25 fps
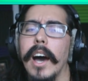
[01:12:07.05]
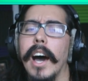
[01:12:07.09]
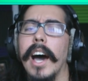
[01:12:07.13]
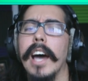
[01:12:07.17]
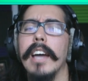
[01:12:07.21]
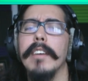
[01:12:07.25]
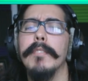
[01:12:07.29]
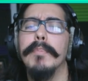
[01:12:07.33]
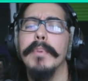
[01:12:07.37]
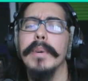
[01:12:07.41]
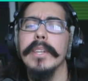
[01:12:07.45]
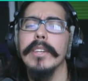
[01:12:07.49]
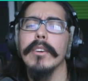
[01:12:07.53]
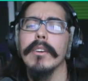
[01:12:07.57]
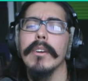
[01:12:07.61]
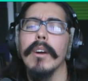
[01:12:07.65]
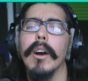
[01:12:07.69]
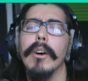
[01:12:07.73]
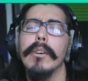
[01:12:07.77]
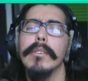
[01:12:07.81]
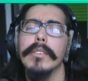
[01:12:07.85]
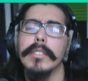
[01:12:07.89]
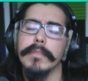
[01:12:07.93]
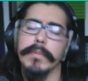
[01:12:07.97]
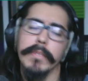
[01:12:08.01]
I've been your
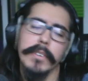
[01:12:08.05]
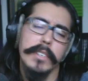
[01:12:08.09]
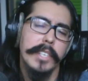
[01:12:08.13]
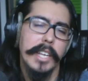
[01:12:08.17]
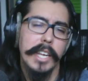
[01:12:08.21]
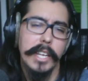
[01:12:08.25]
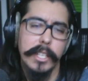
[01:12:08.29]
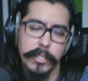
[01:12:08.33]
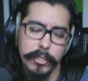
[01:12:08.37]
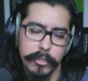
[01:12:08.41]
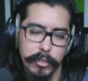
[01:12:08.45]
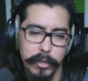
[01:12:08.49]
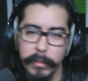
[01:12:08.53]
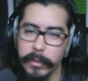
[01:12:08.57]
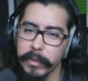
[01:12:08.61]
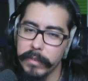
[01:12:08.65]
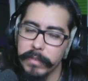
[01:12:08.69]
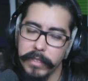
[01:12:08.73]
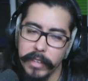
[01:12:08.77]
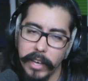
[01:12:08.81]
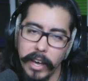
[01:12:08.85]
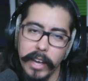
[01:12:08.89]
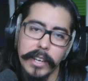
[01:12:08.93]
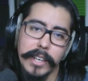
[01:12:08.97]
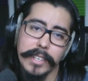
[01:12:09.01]
host for Dan's Stream
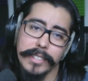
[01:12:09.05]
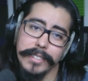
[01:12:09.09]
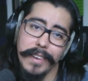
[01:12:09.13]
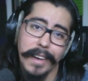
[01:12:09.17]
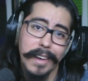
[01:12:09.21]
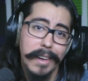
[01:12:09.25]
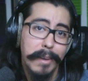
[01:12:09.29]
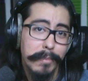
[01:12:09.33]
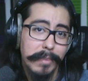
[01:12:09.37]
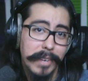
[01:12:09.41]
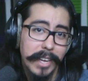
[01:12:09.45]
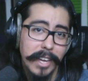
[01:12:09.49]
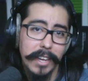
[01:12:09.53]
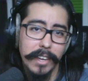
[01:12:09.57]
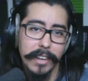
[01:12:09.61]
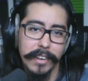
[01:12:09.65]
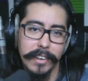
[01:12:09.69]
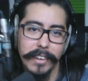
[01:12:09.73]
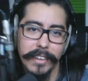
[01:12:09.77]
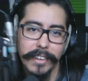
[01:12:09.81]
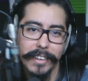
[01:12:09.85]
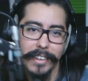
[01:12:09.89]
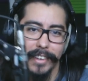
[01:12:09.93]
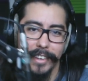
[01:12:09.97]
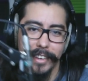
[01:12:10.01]
of Thought, because I am
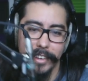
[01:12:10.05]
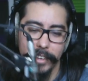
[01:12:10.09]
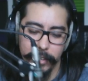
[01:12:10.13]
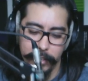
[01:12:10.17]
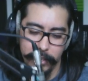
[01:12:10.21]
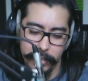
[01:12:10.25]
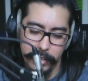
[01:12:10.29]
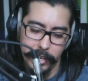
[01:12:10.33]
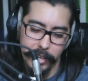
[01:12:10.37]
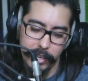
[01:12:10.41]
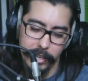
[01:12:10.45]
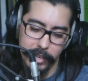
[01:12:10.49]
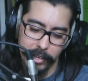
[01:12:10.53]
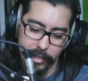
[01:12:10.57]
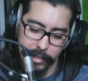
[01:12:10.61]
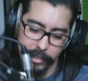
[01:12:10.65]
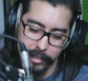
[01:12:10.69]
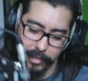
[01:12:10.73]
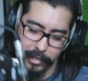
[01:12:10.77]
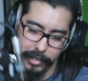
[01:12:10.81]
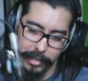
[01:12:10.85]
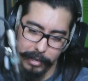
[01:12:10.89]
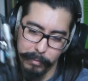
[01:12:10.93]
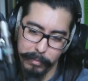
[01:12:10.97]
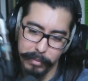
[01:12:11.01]
Dan.
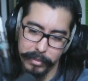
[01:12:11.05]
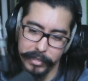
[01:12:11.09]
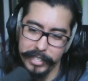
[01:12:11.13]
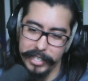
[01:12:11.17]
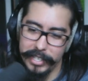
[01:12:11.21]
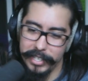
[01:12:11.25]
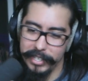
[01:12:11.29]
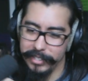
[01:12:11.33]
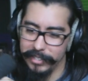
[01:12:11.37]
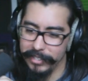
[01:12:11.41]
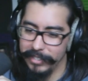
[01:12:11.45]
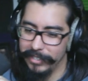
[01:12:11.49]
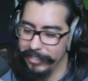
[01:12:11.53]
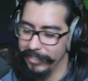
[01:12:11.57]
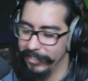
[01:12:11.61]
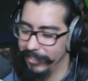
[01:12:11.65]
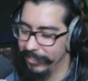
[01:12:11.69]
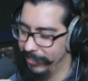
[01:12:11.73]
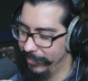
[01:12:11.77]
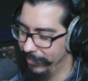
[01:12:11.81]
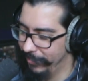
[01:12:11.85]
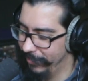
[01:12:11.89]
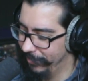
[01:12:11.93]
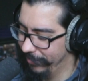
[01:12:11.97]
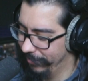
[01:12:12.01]
And please,